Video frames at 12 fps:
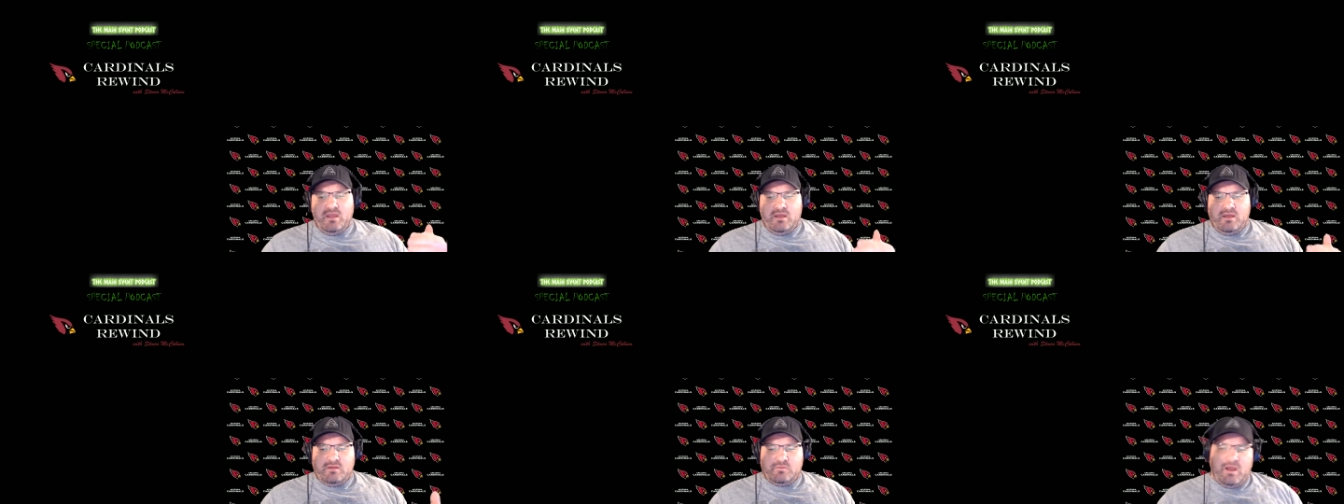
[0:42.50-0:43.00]

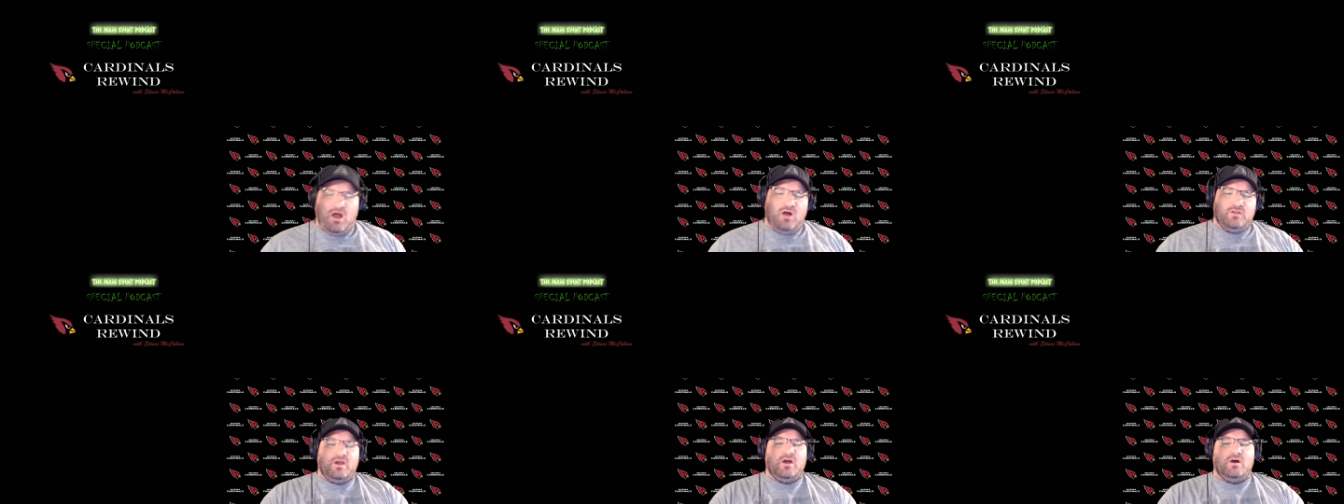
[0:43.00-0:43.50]
as we all
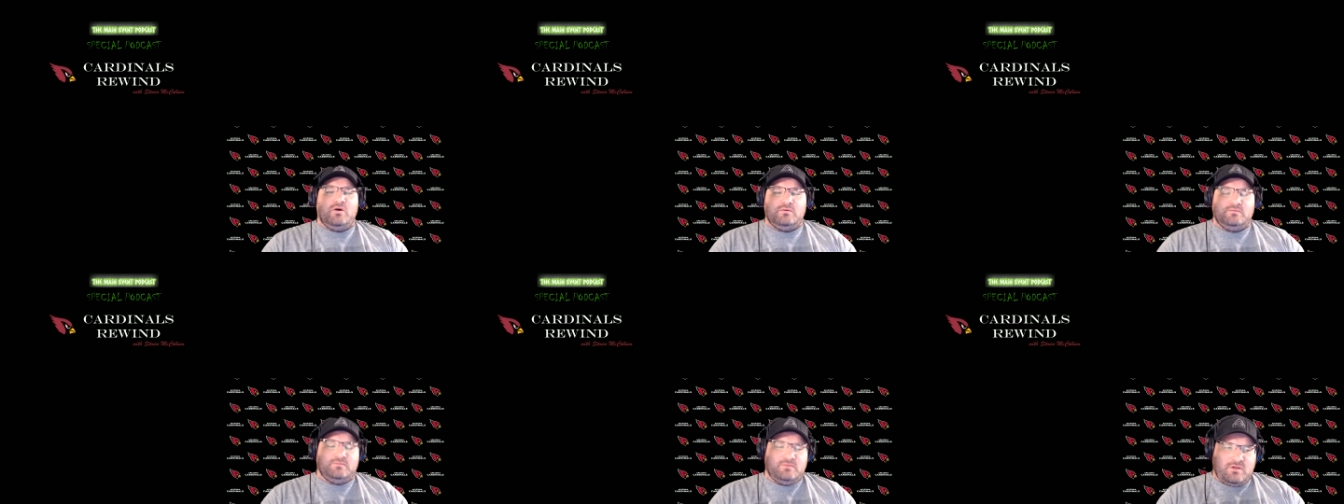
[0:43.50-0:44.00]

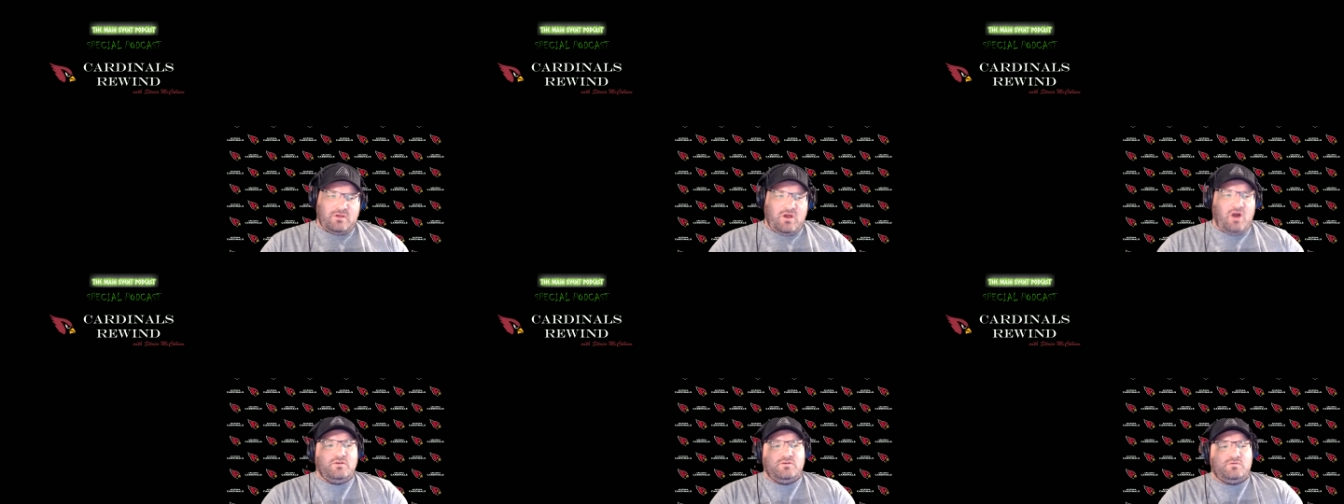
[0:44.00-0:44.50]
know,
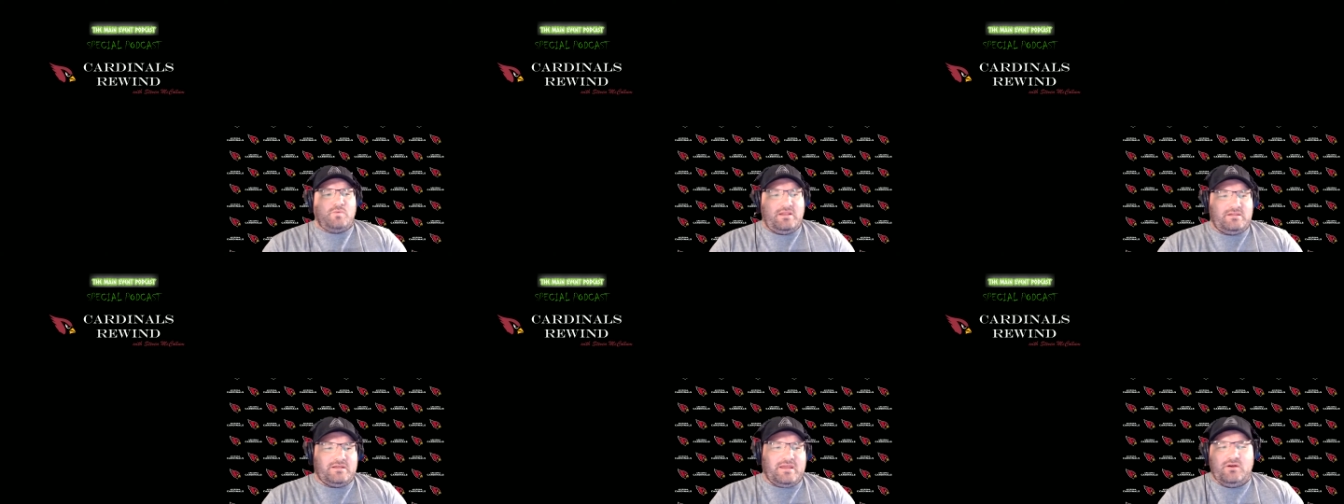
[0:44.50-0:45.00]
Cardinals
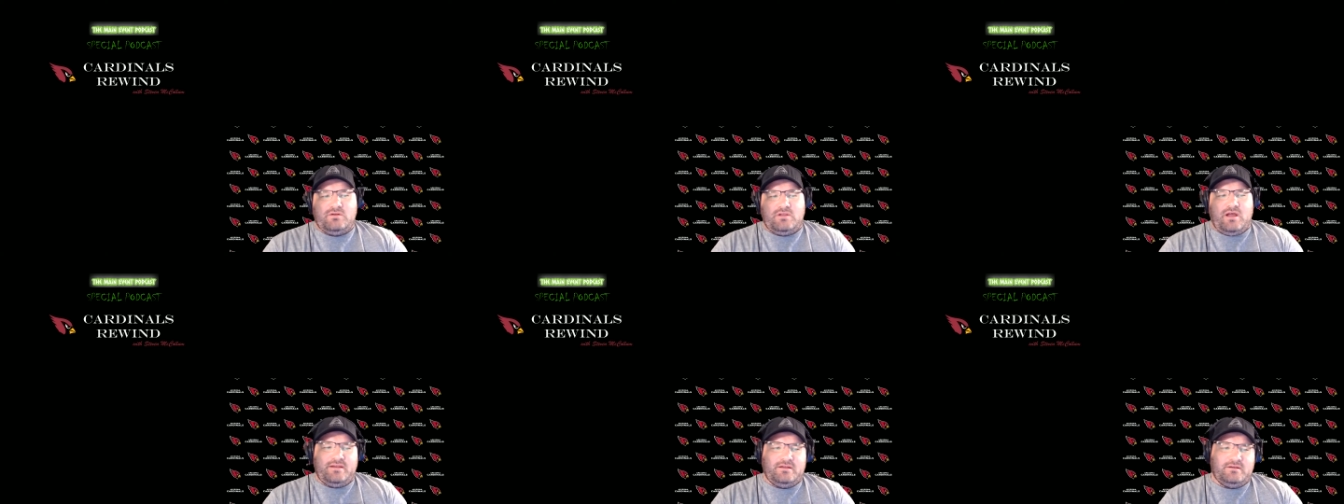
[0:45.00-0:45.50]
went to
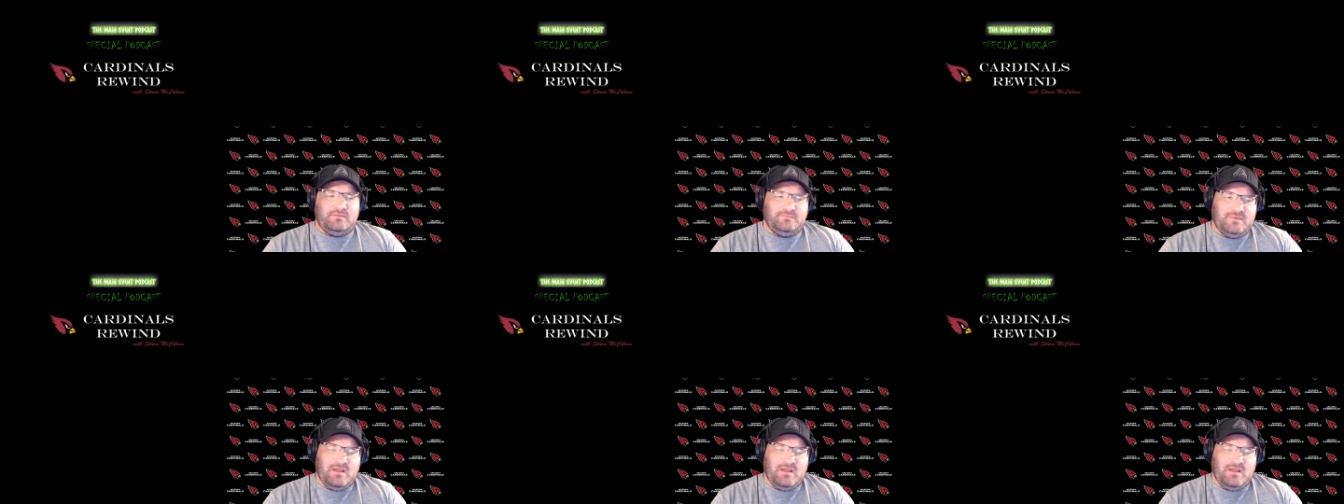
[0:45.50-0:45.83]
Carolina.